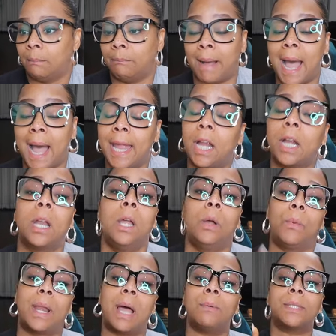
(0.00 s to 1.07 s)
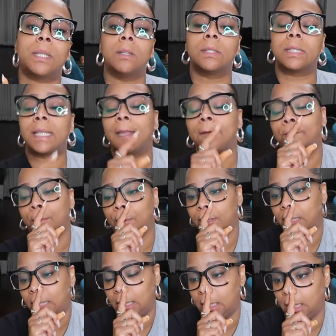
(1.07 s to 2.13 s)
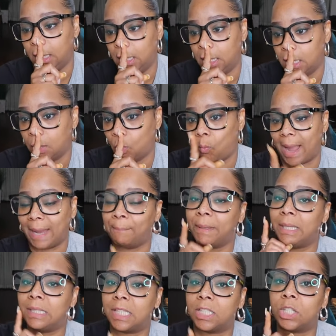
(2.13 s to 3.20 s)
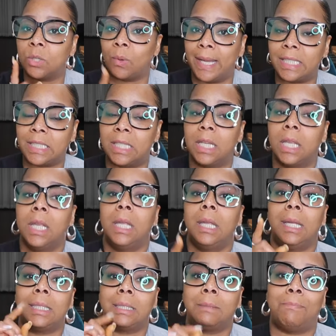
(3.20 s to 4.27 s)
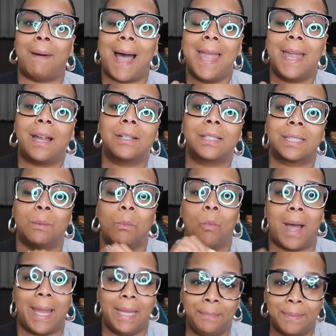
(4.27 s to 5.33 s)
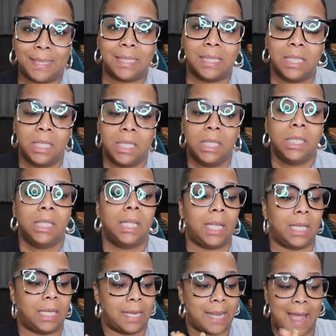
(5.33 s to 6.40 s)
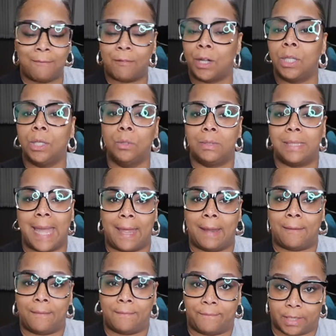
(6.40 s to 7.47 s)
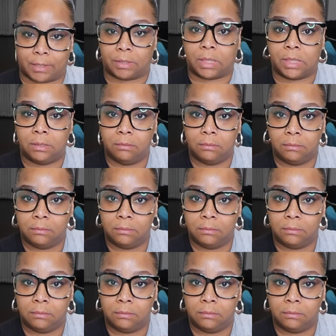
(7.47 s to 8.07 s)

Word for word: Buy her, what I was going to say for the wiping situation is buy her some wipes and have her use that first.